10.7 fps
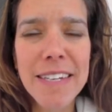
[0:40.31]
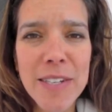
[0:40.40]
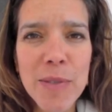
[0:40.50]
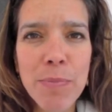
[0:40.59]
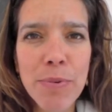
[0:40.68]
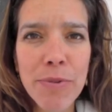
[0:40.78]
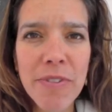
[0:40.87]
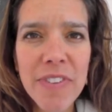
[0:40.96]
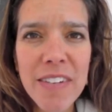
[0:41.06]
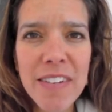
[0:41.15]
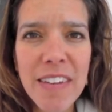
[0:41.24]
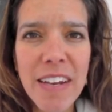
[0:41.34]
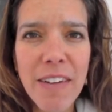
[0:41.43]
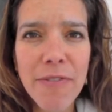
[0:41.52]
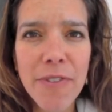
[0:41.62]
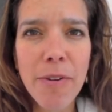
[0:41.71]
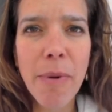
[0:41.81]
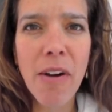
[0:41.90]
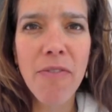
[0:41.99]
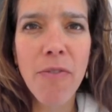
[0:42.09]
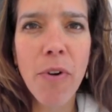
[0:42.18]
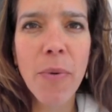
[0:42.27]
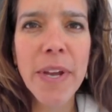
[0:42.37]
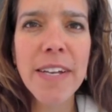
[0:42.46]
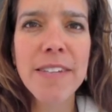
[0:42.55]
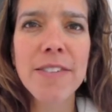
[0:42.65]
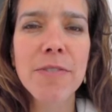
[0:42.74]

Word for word: and it's proven that after about four weeks,